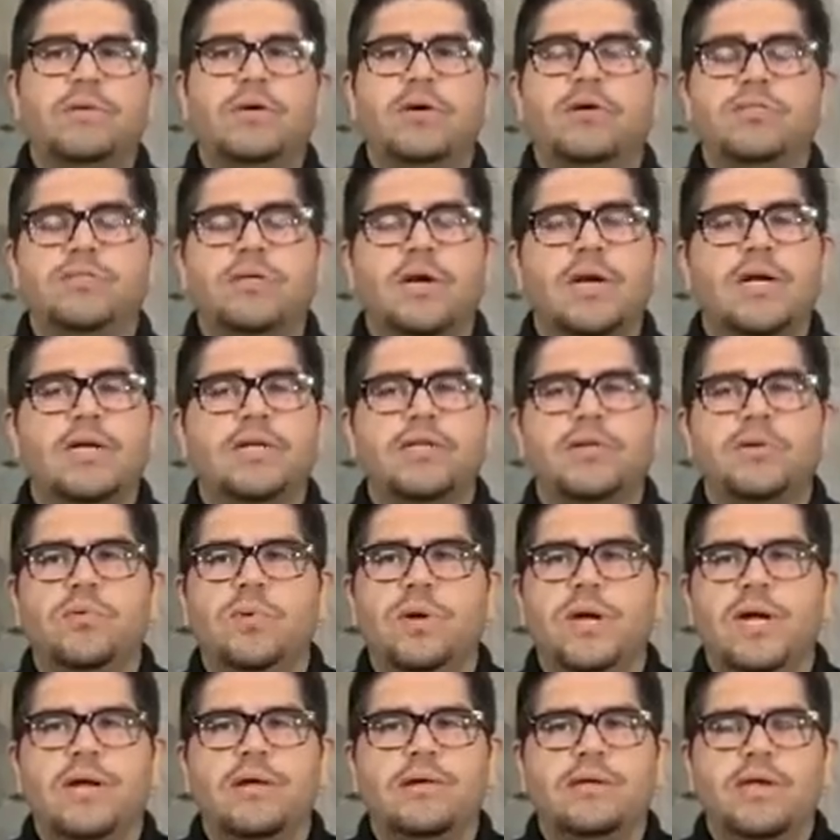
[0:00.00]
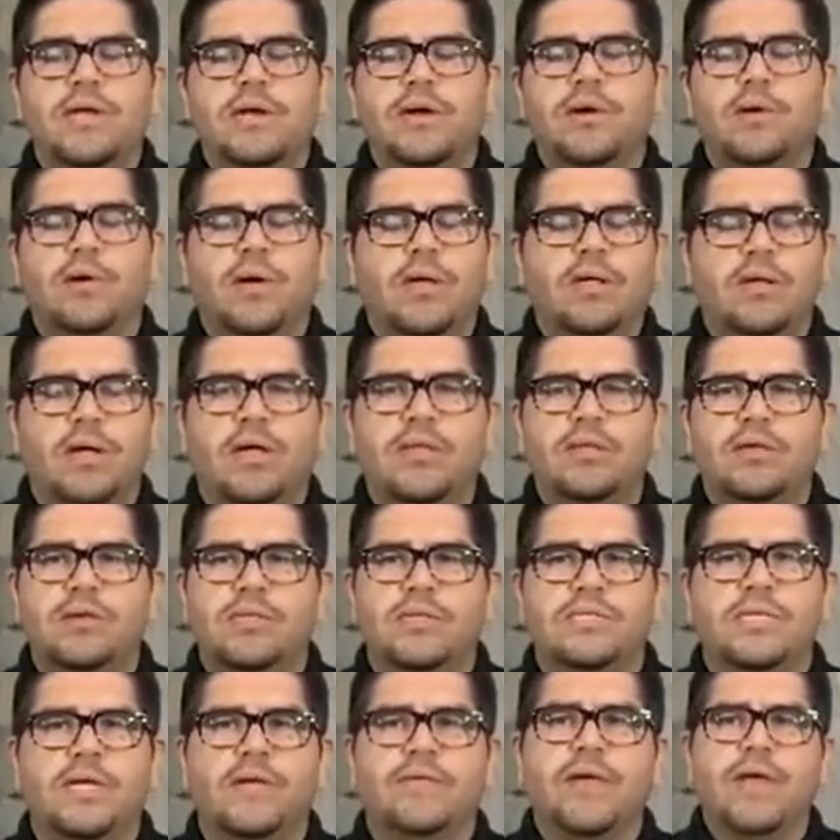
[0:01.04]
Don't try to do what, you know, other
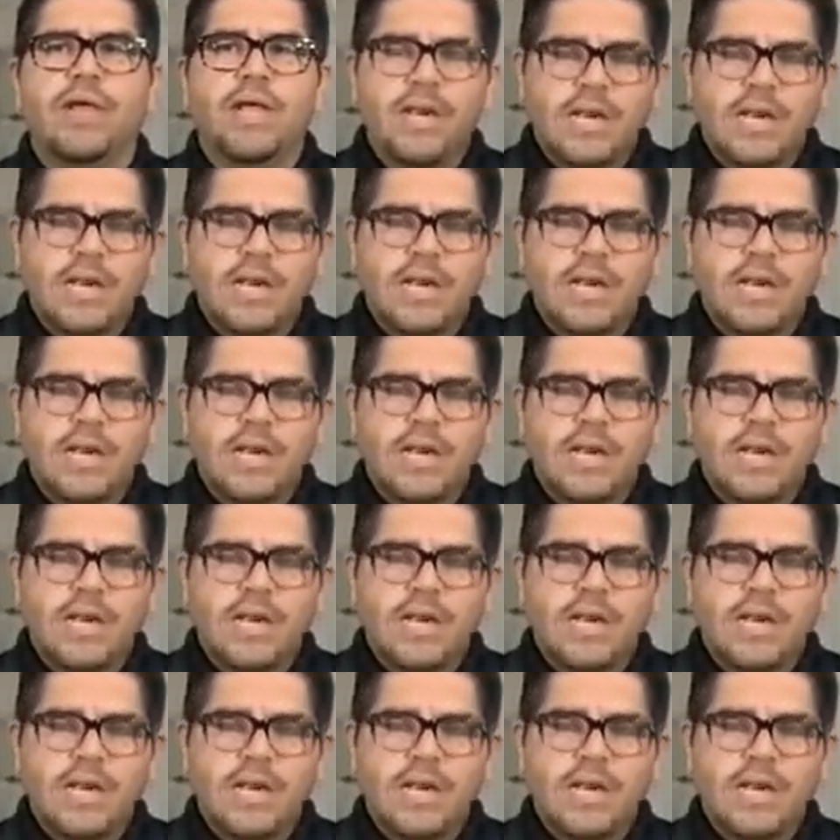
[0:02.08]
stuff.